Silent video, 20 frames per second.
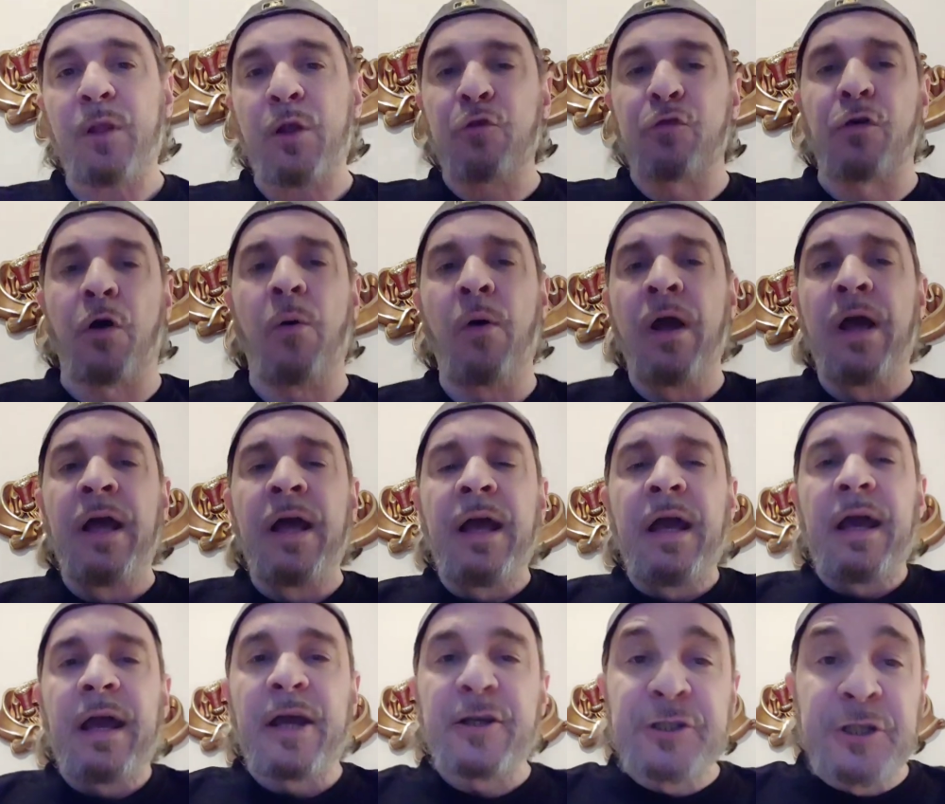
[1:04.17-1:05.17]
So,
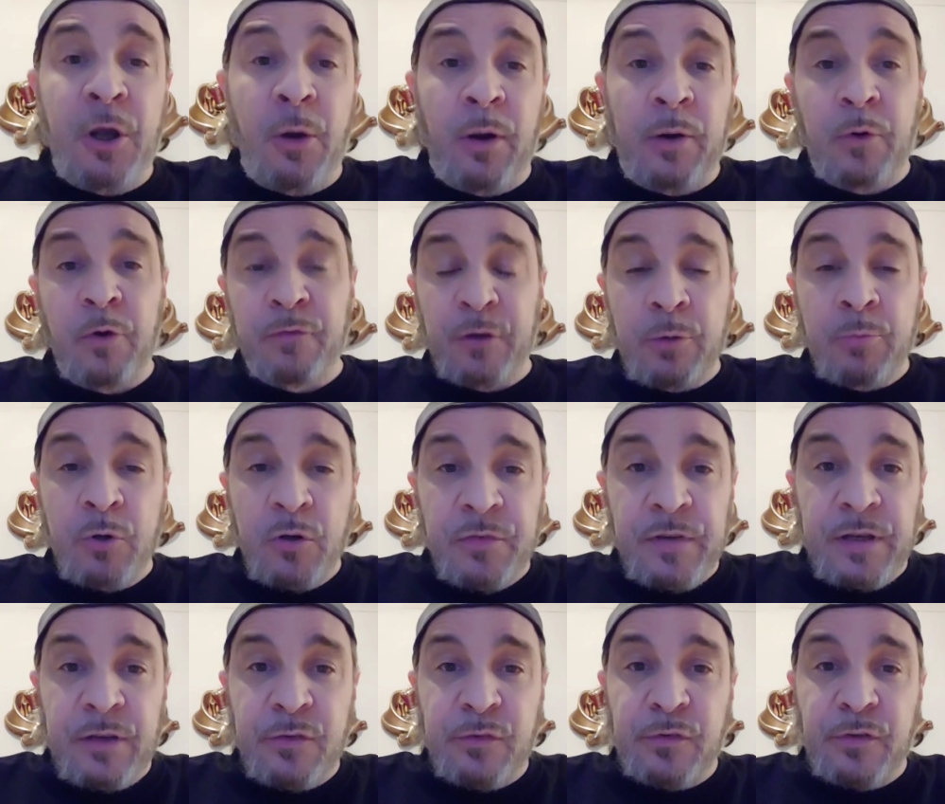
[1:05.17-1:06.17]
as you know, I review
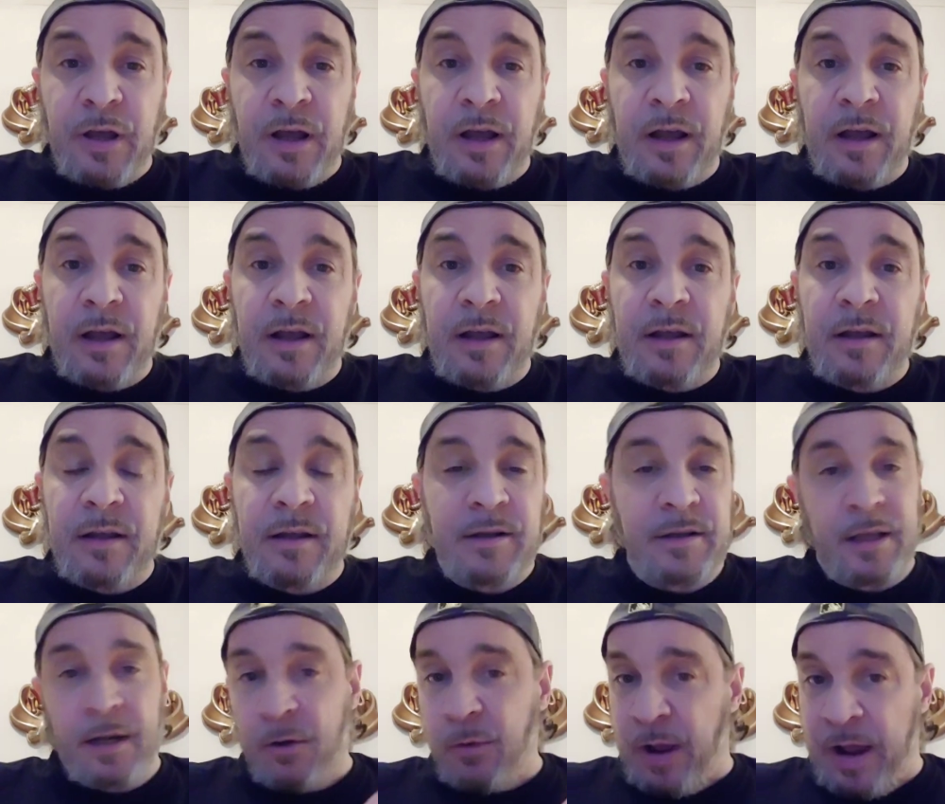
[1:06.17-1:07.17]
movies,
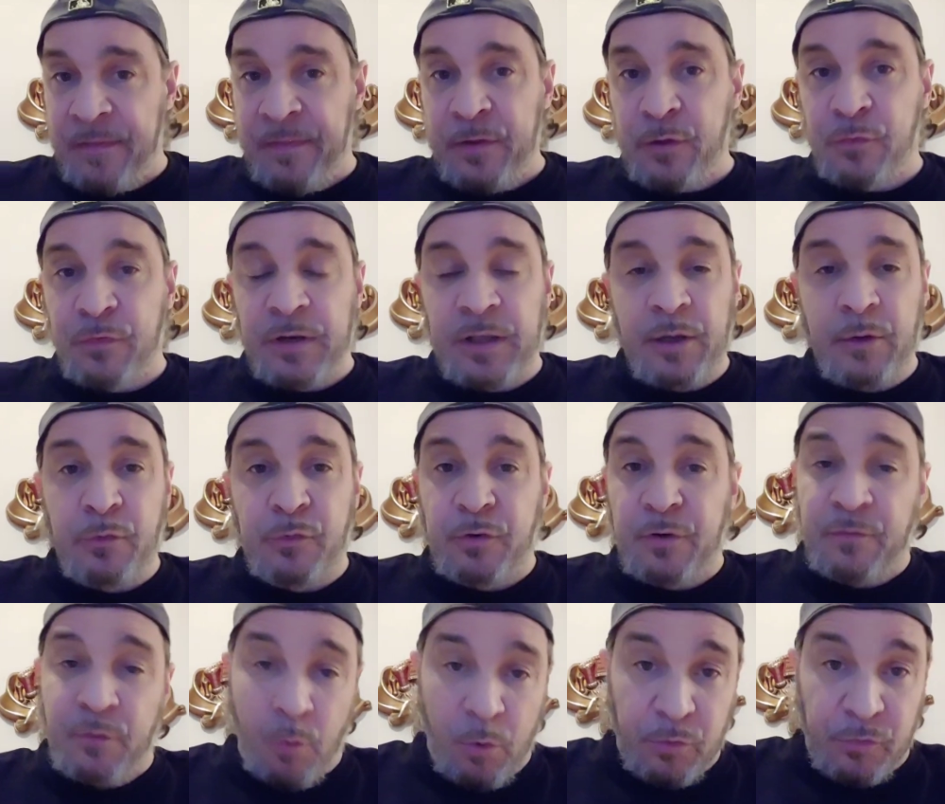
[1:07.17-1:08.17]
on these videos,
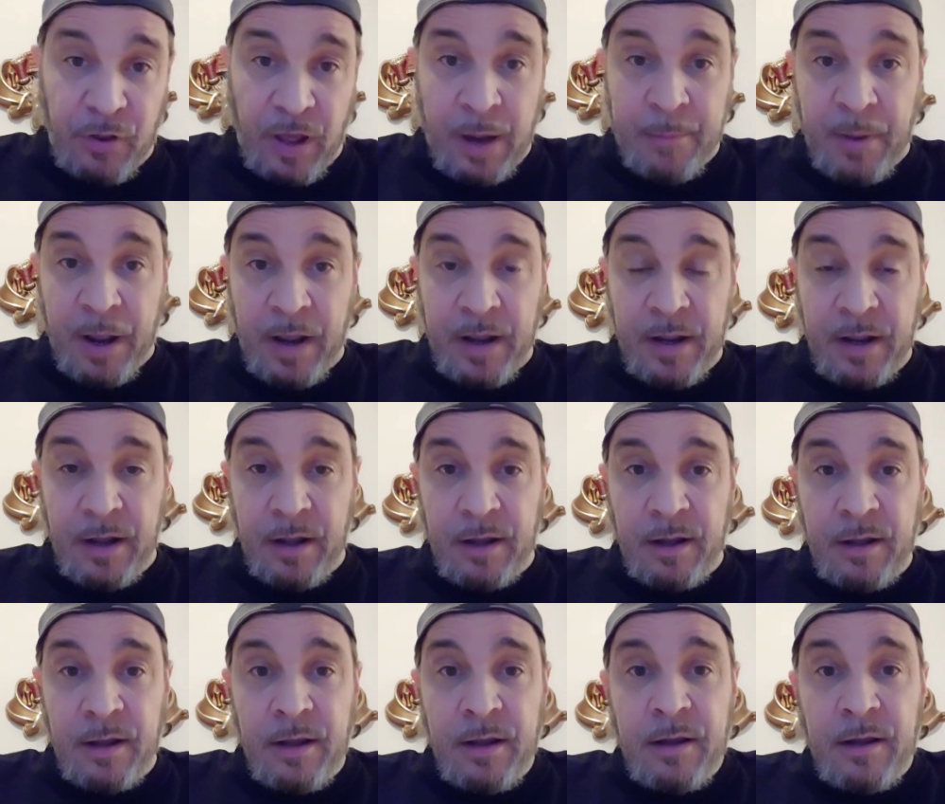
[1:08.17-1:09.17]
and of course on
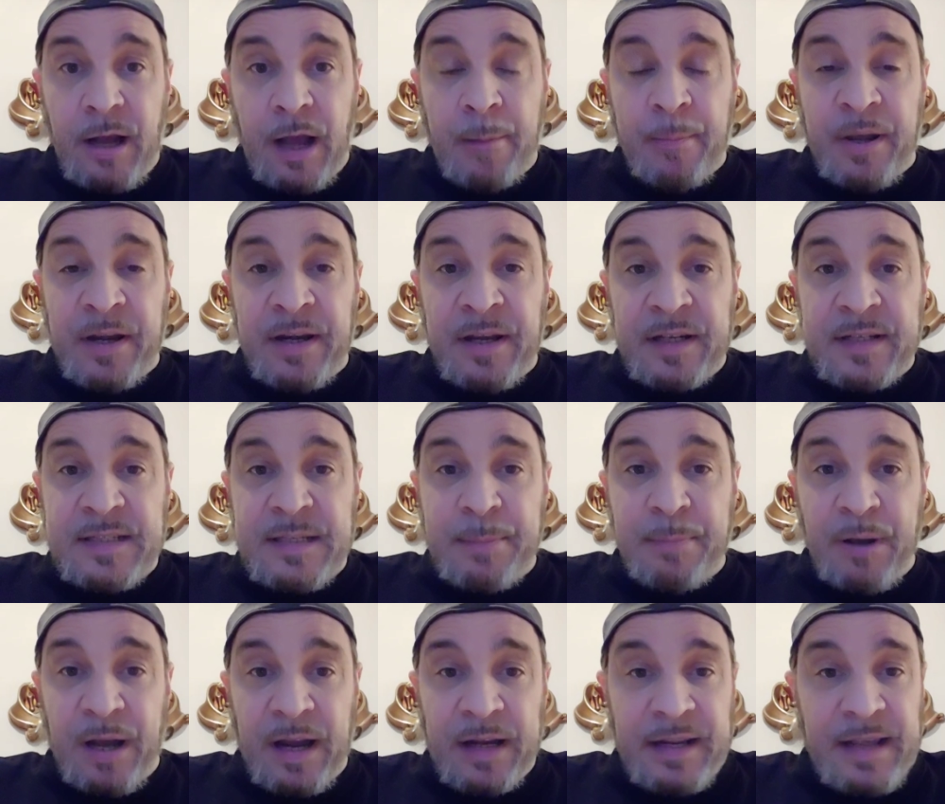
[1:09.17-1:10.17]
my Nick
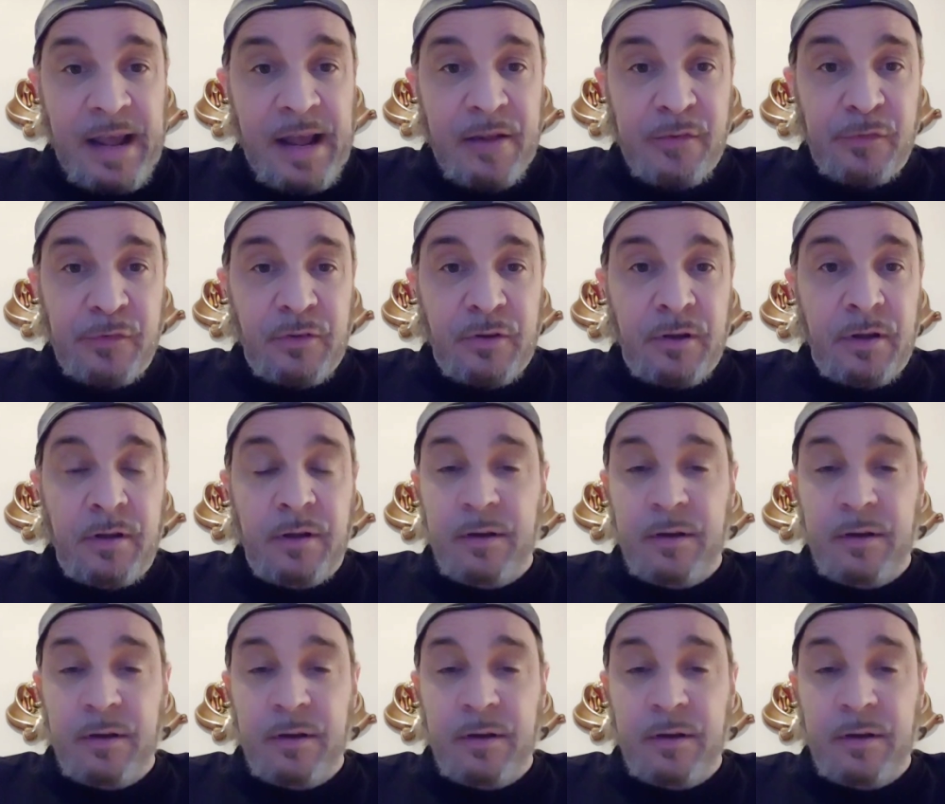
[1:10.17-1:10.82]
D Podcast.